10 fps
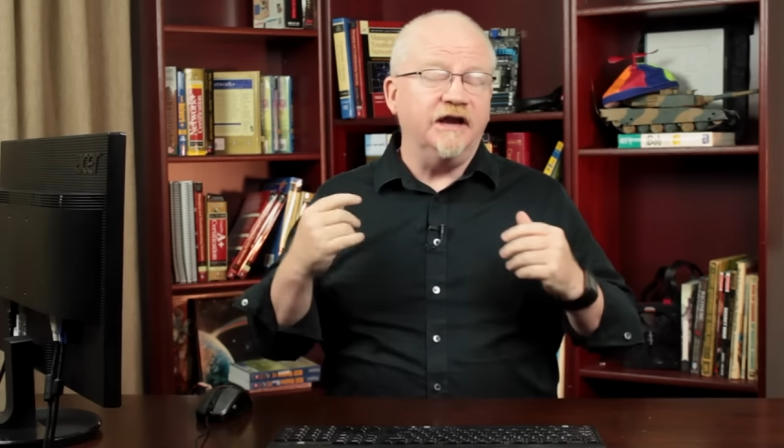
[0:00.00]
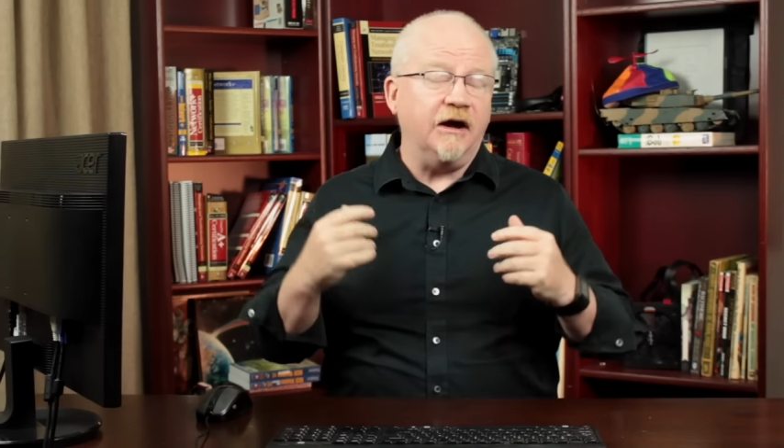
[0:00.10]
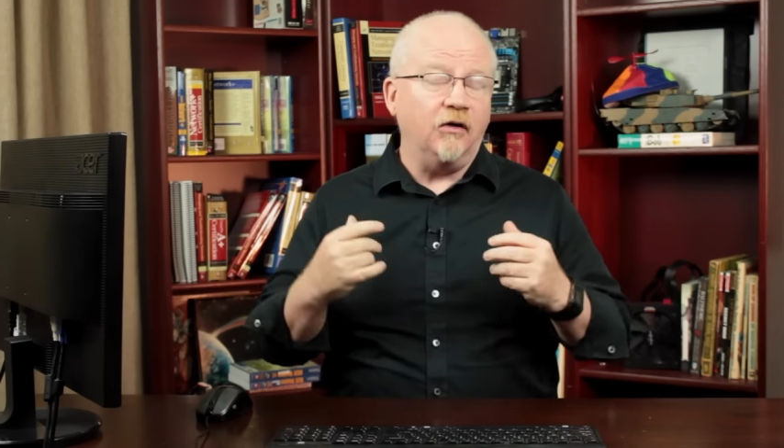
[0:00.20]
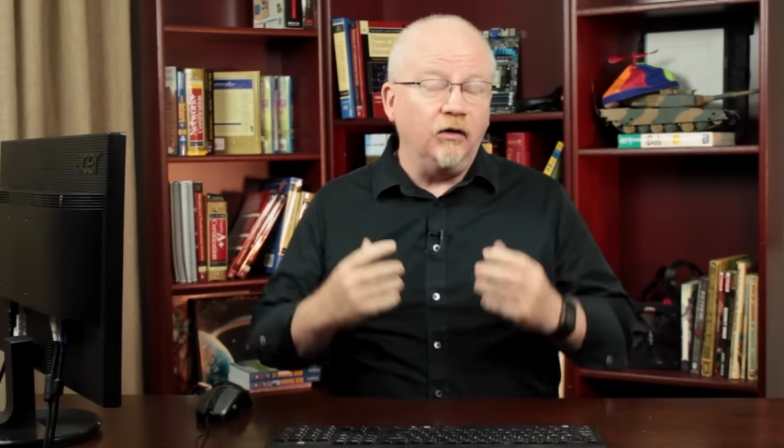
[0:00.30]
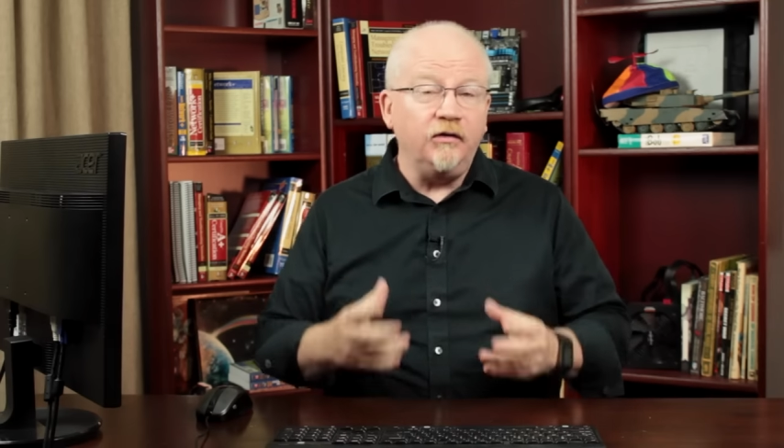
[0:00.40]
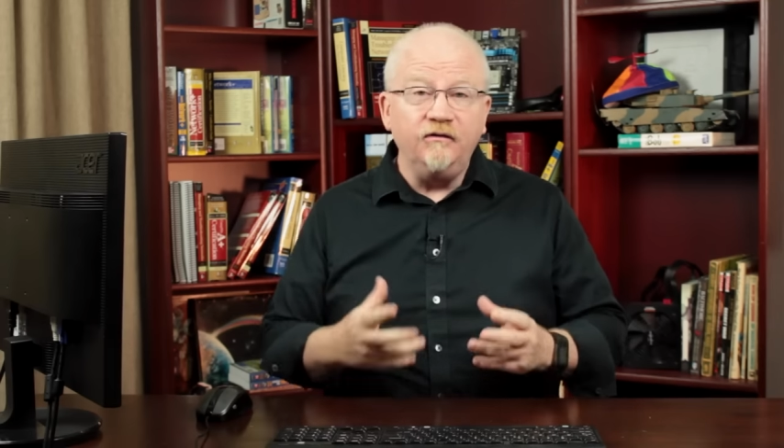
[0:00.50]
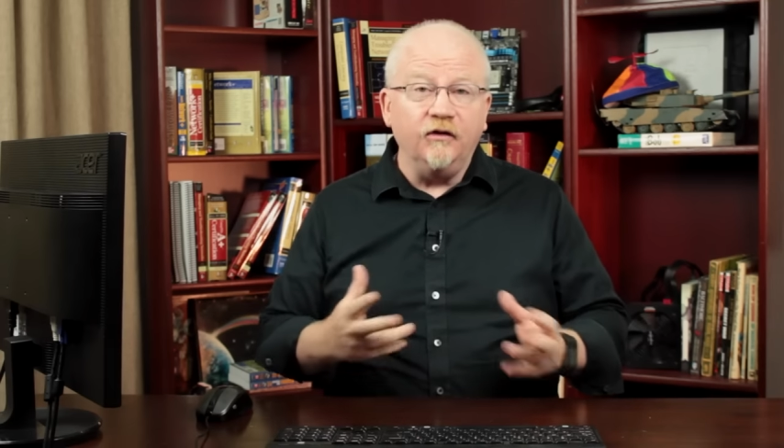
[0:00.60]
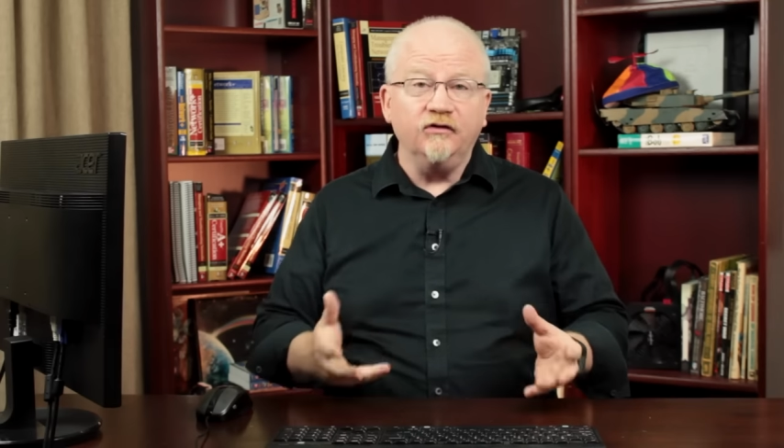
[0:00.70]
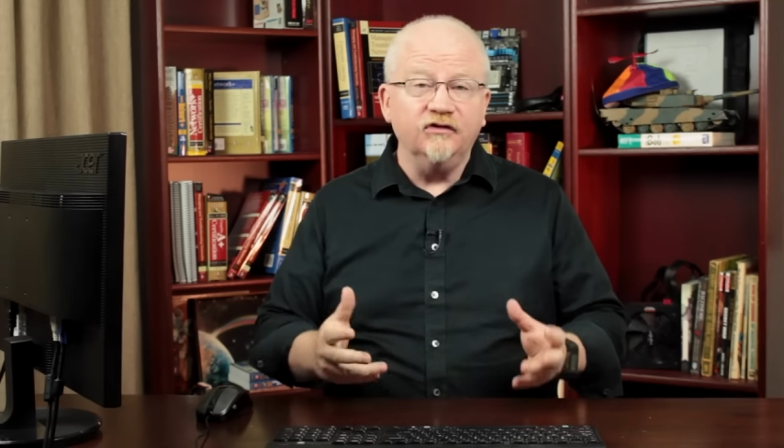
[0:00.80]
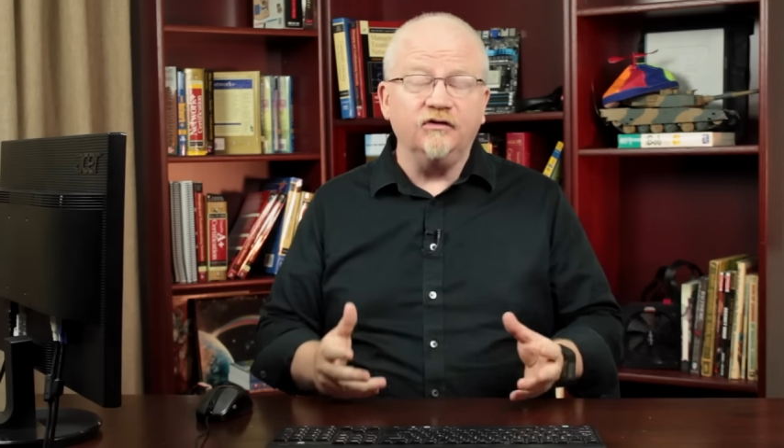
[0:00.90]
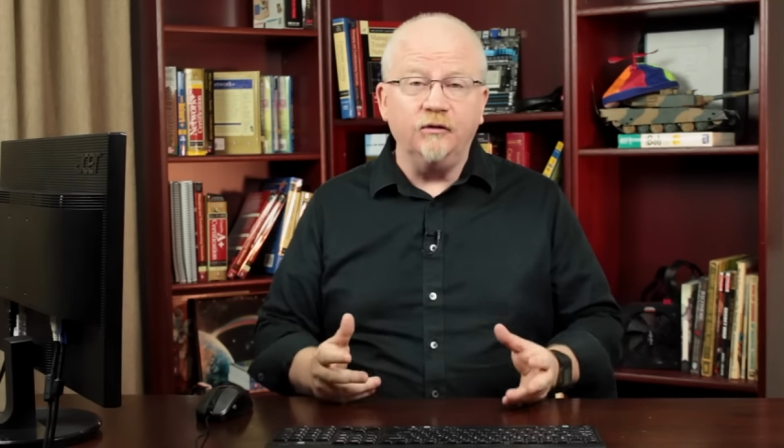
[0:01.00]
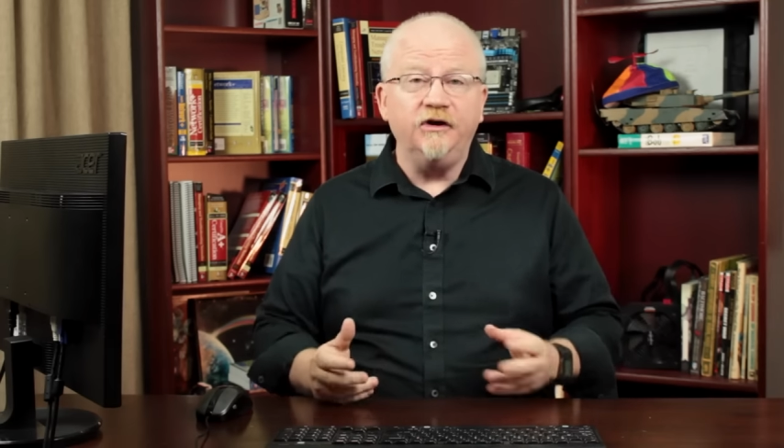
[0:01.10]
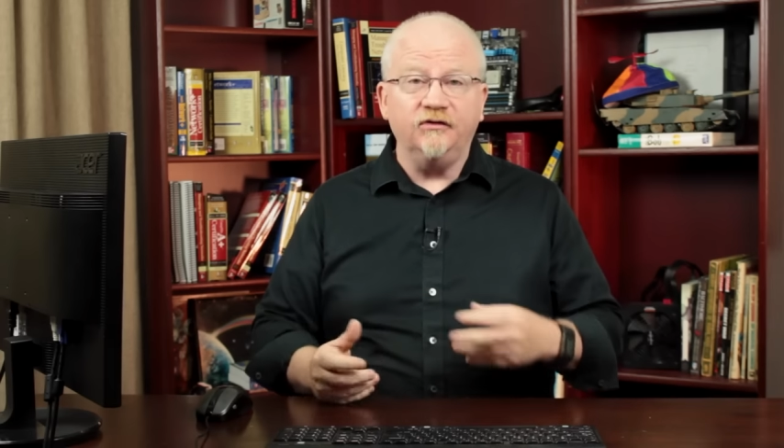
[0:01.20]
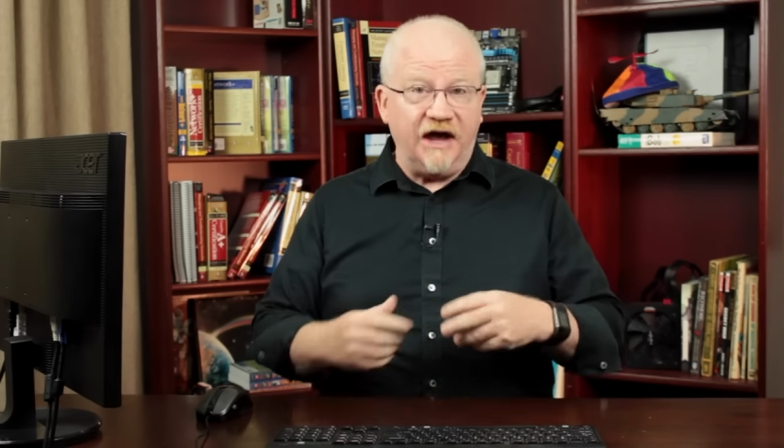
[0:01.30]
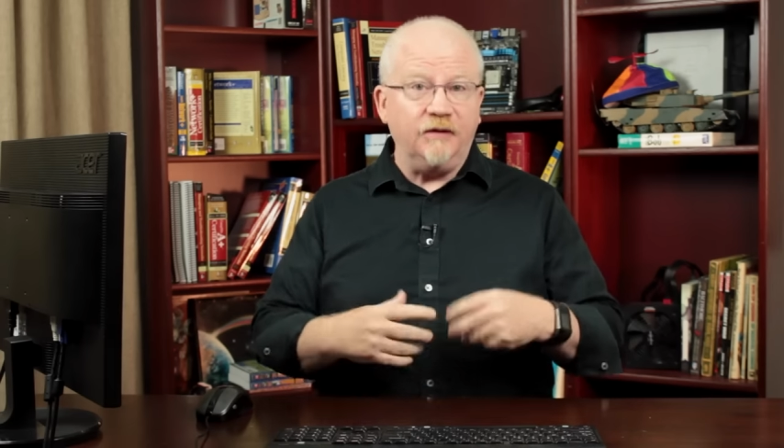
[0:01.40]
Now, early versions of
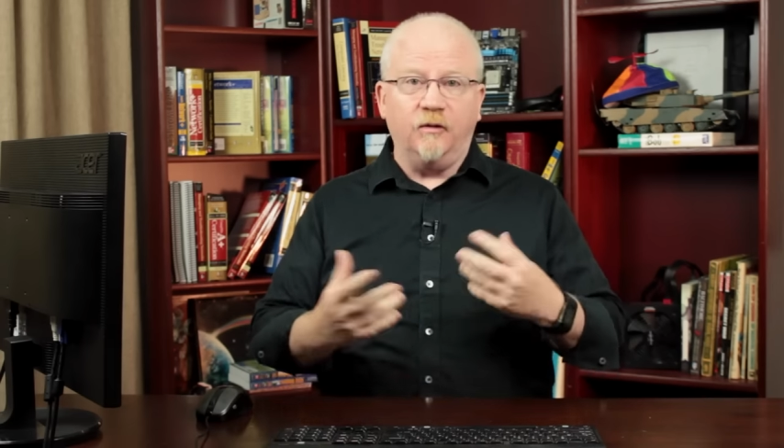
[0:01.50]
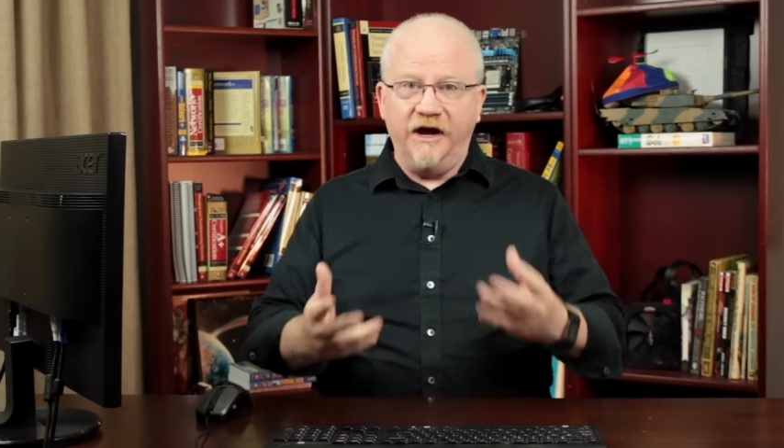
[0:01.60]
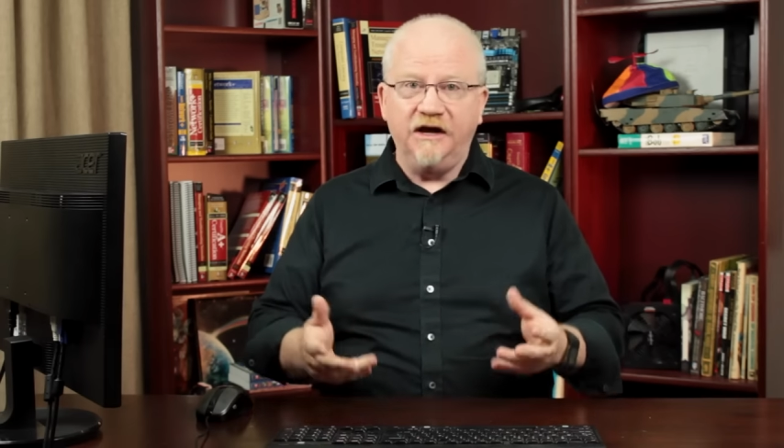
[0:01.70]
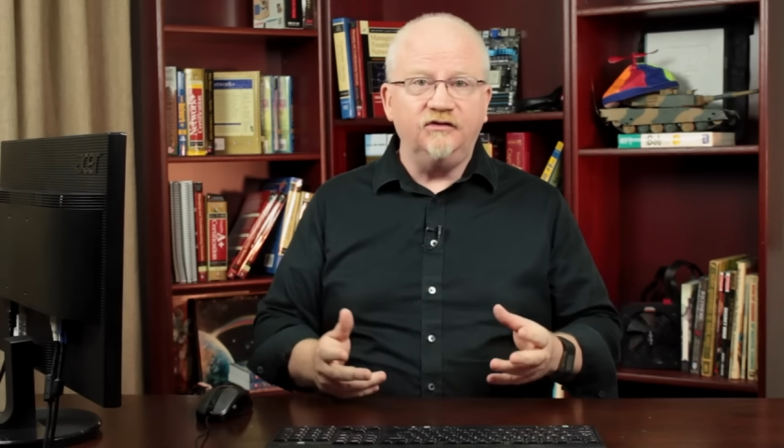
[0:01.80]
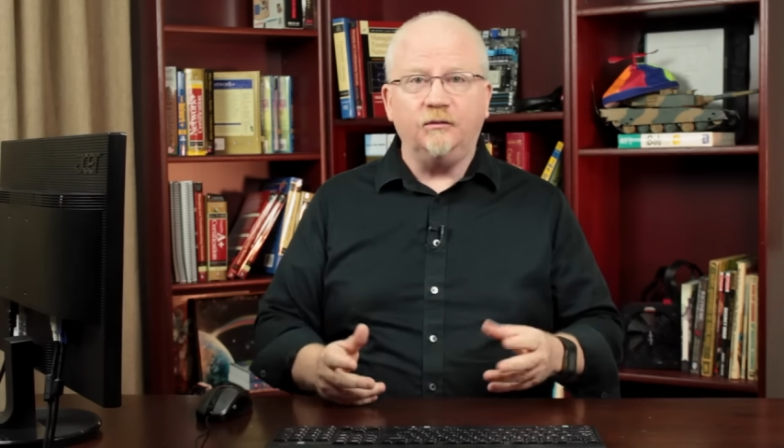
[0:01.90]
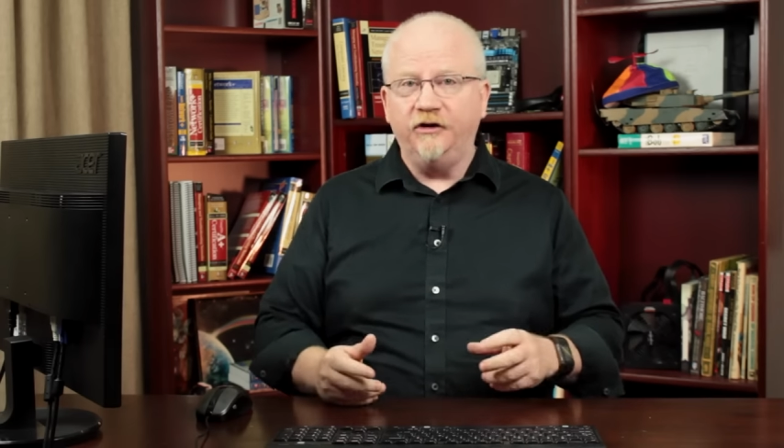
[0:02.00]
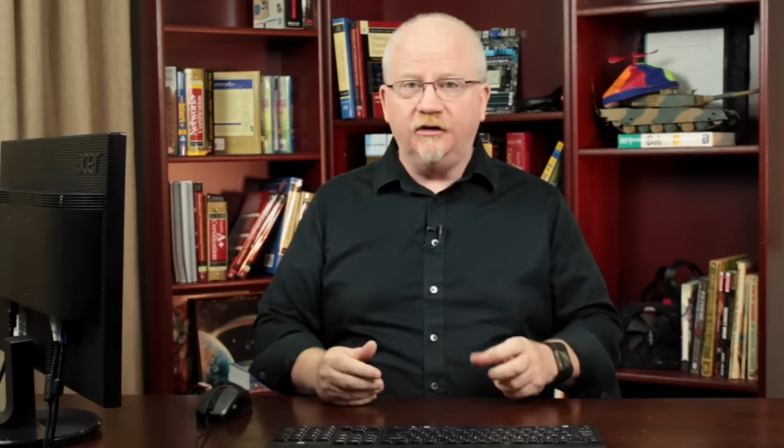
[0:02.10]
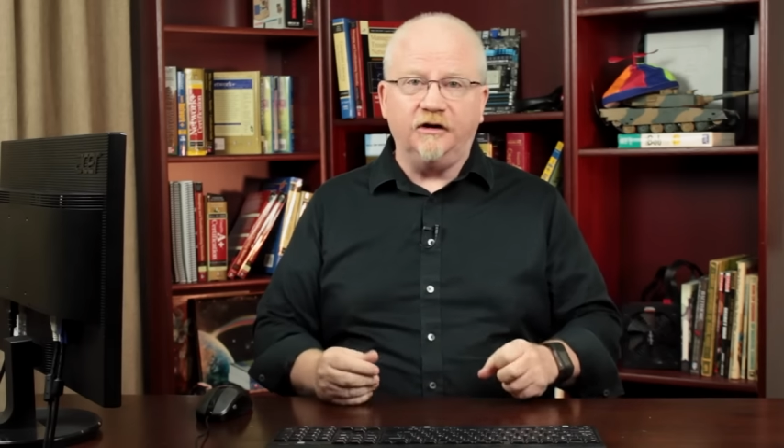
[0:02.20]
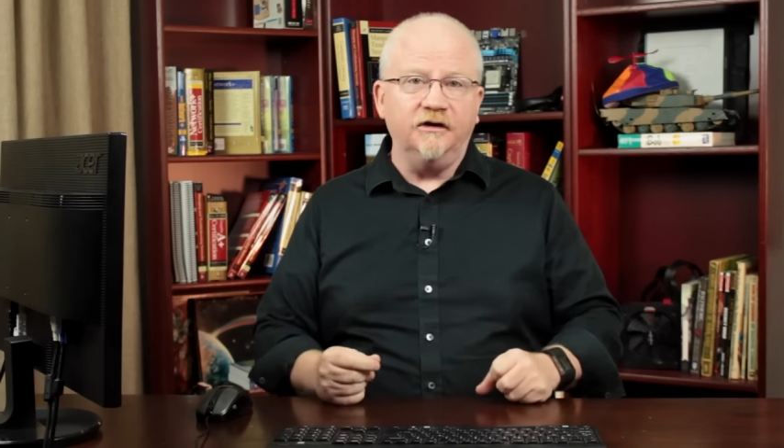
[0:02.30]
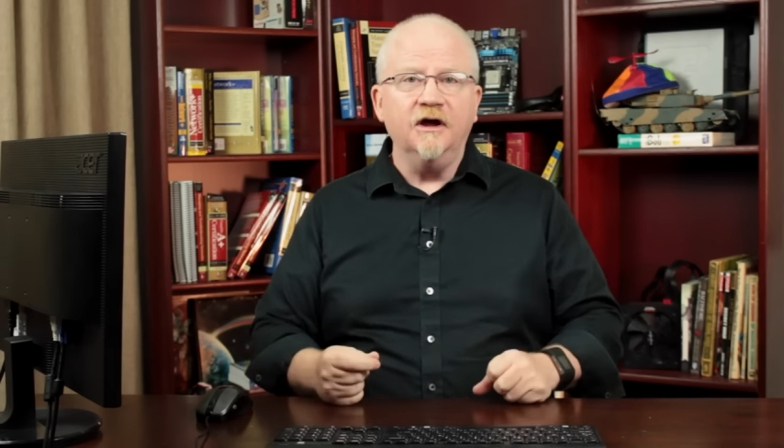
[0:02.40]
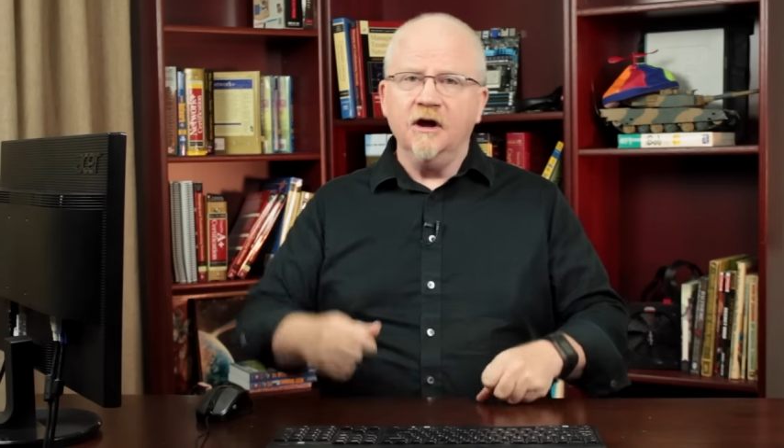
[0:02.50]
Windows had ways where you could